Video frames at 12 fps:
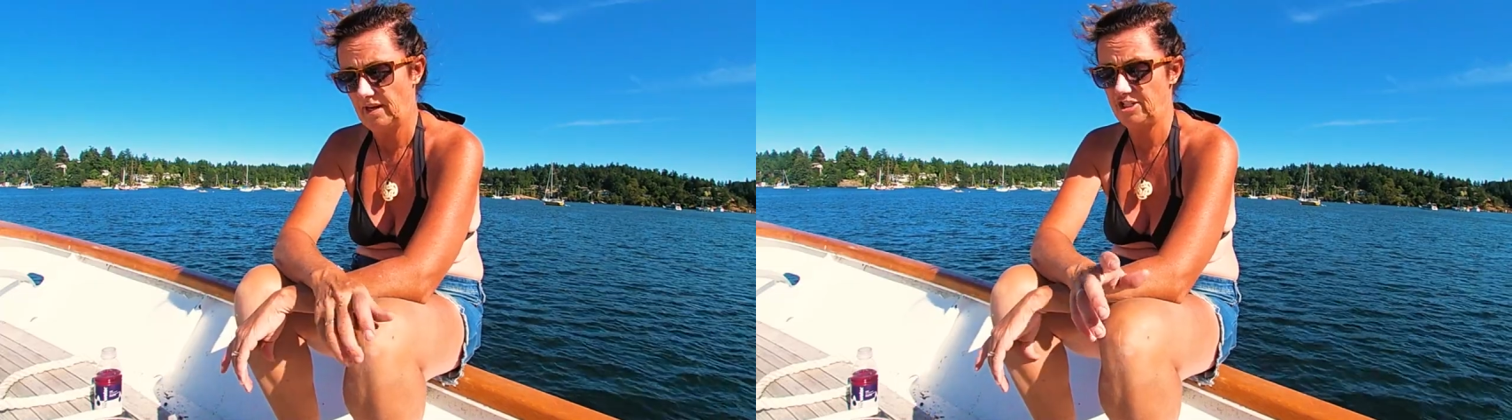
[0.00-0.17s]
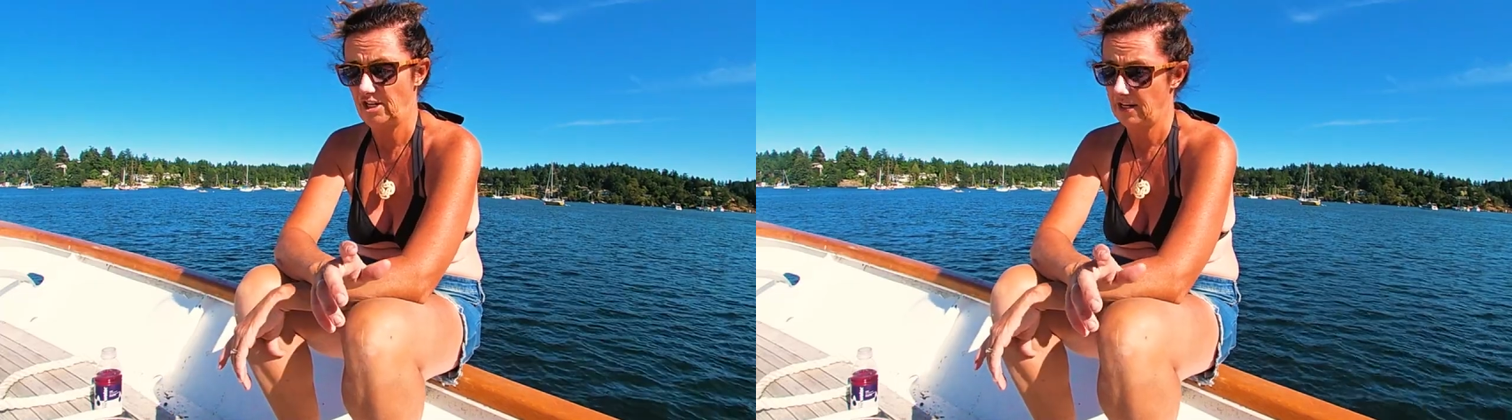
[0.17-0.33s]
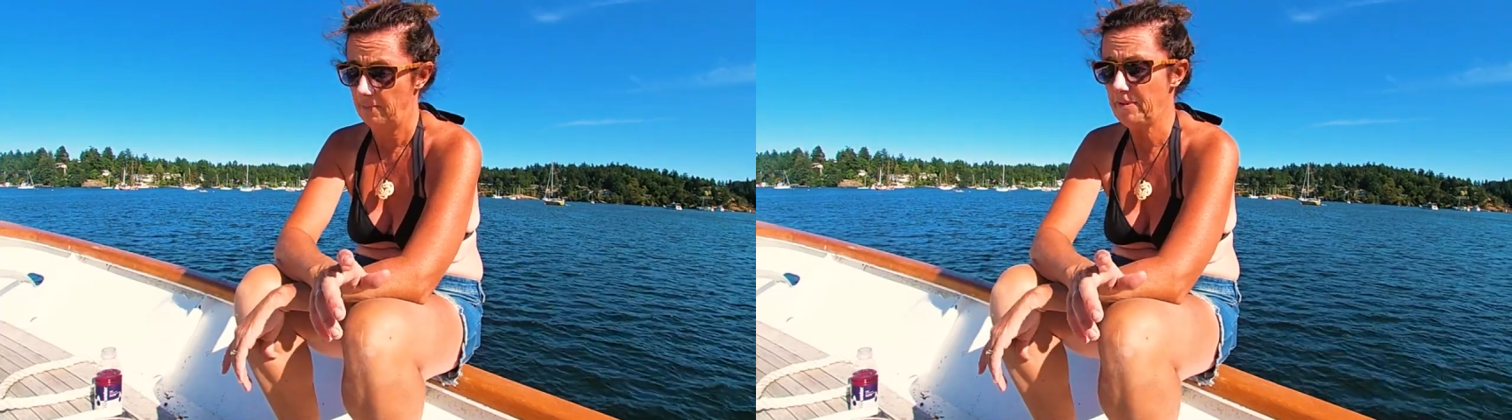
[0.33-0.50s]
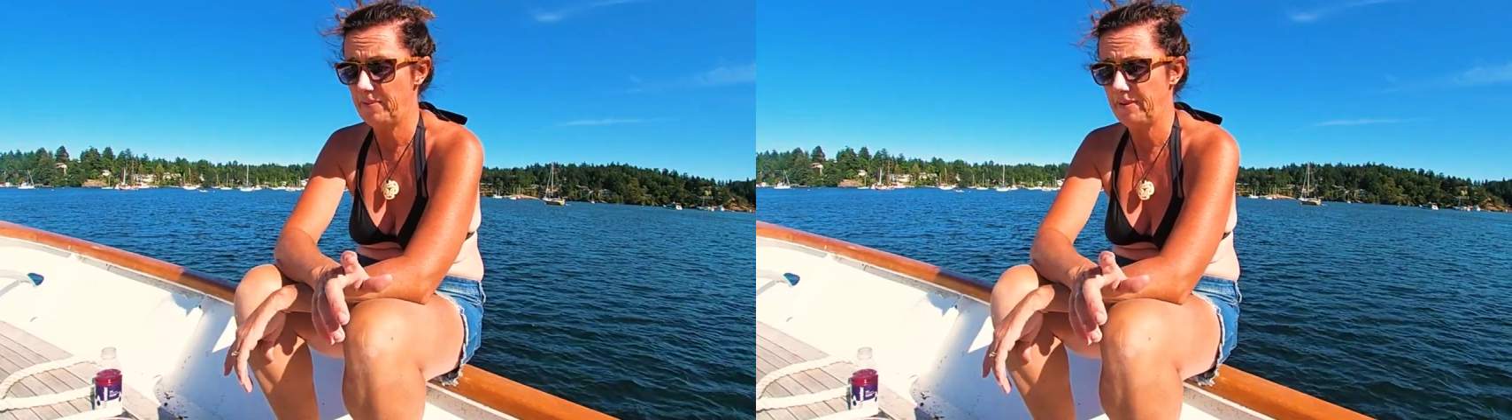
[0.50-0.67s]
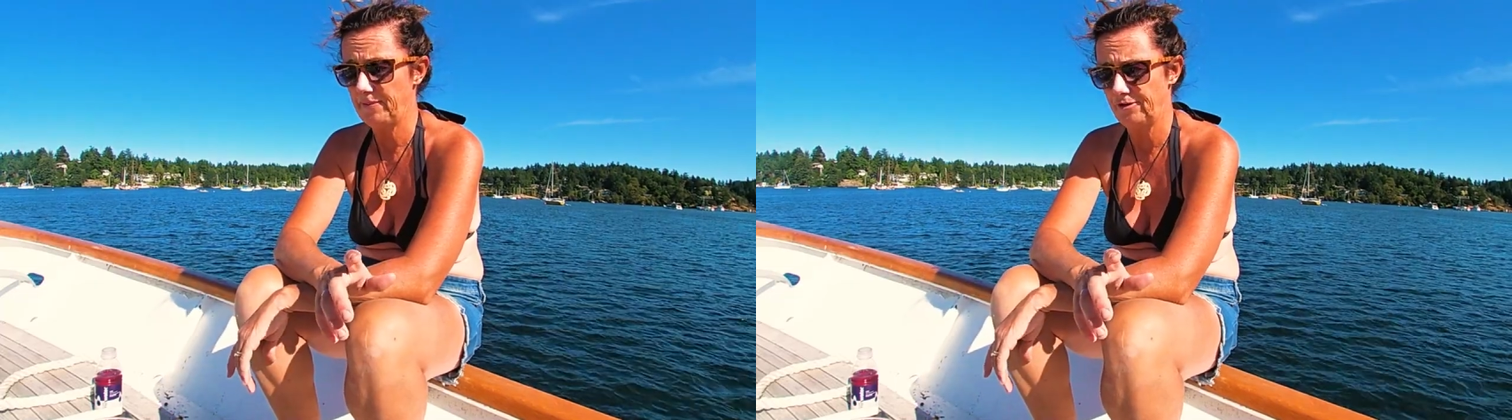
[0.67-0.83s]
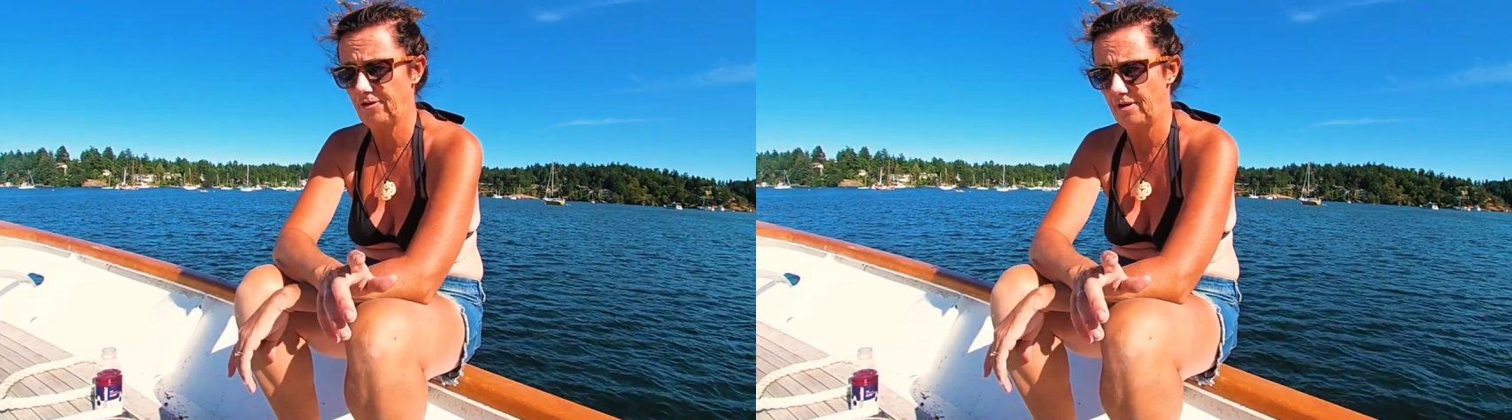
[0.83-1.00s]
Actually, a couple
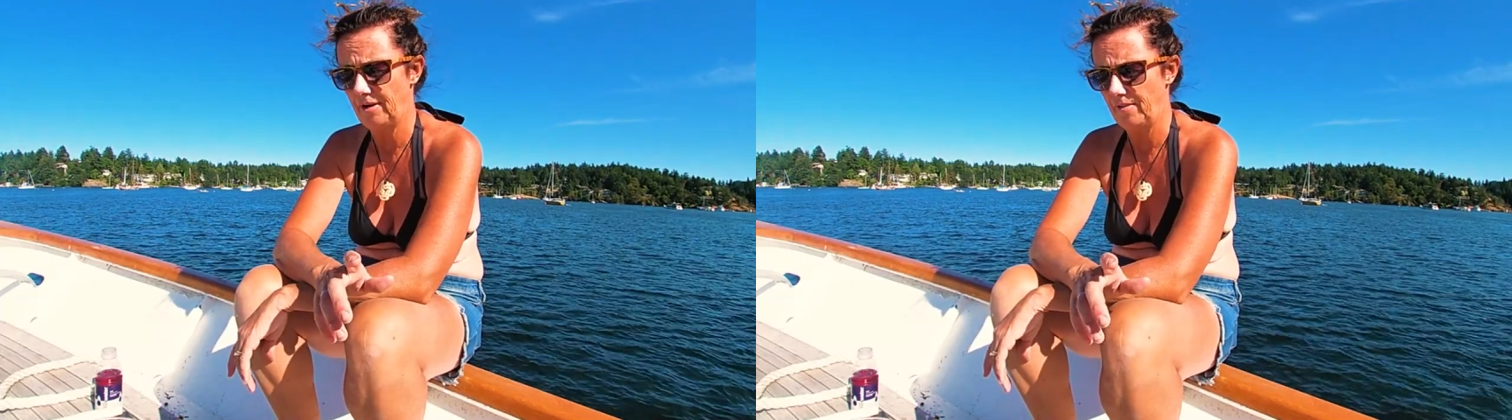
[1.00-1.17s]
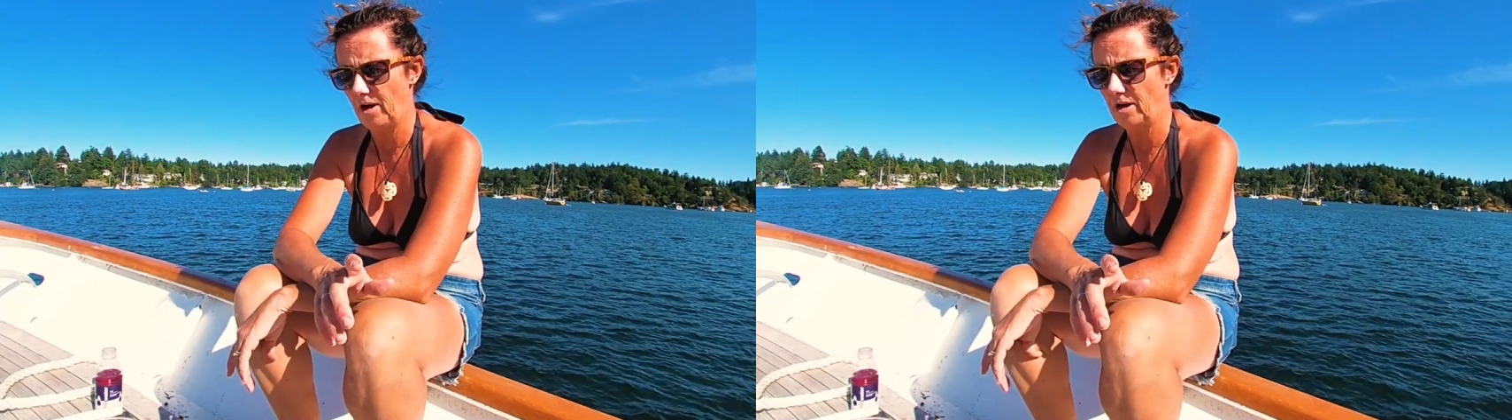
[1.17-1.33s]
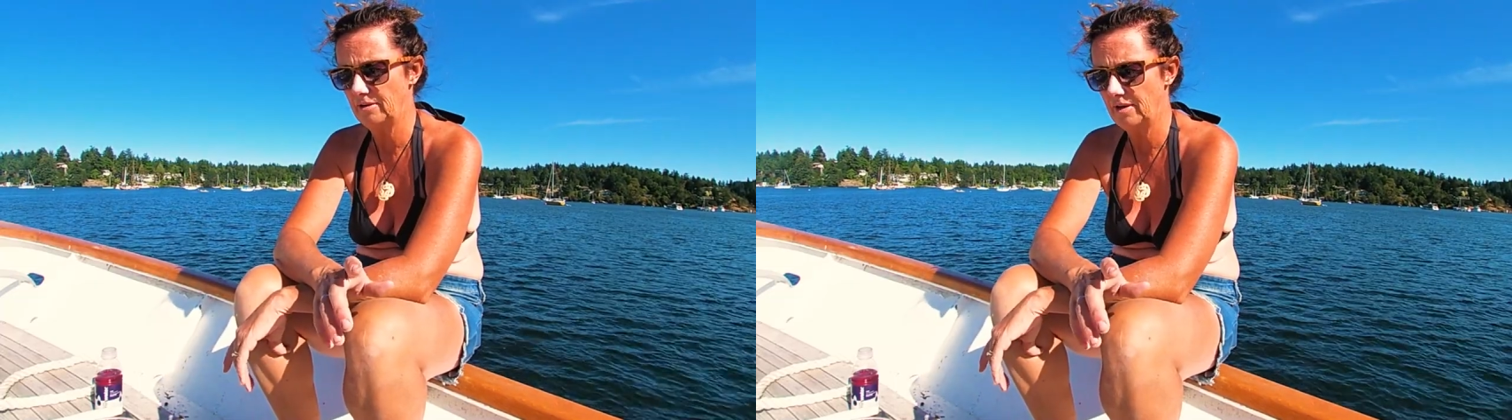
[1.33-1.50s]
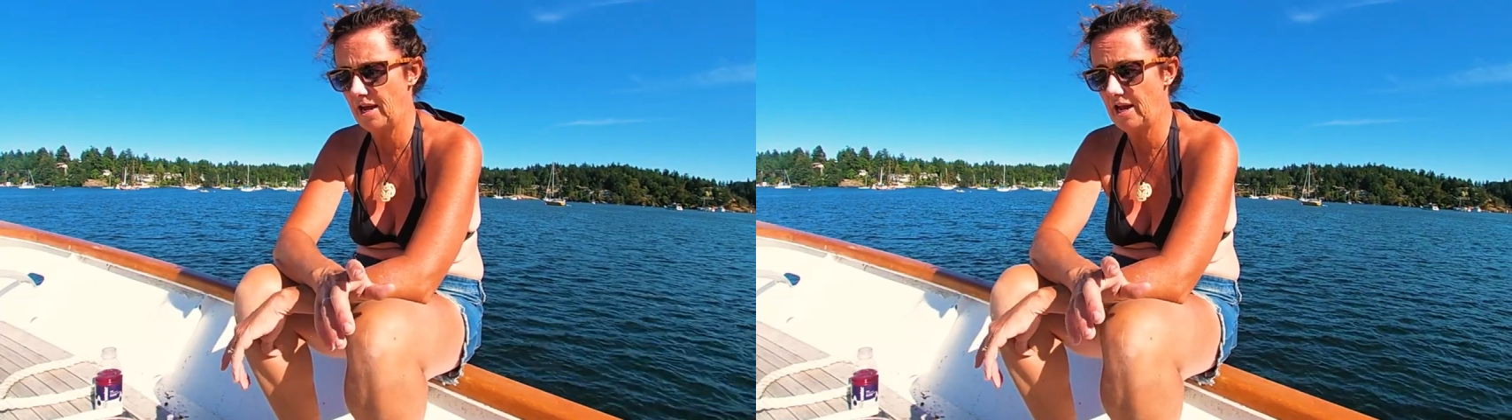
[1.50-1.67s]
people told I'm wrong.